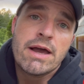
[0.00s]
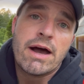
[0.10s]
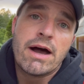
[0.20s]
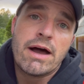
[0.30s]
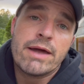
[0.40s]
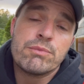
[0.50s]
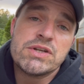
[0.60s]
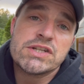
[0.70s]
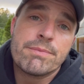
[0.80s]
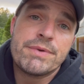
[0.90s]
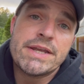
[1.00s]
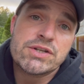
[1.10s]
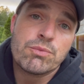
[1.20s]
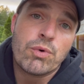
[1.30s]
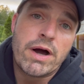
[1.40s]
and we ship
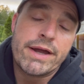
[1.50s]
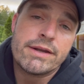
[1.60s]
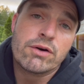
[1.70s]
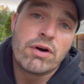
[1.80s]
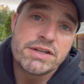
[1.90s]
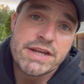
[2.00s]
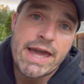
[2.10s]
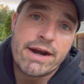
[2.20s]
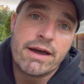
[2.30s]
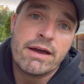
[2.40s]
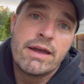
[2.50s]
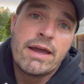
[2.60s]
nationwide across Canada.